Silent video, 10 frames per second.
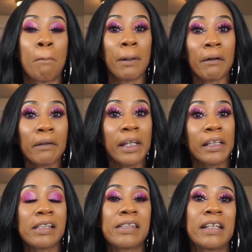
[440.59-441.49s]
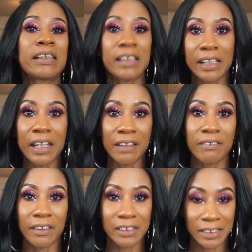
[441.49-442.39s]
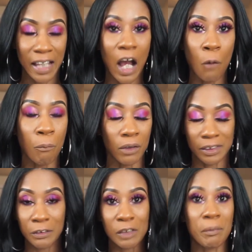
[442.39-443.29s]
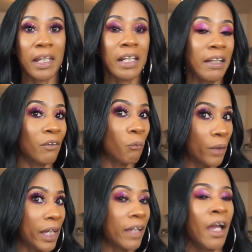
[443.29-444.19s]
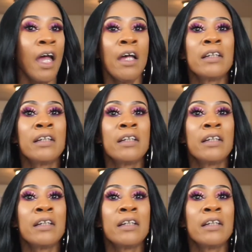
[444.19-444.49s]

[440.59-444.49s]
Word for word: barely any density hitting the scalp or excuse me hitting the wig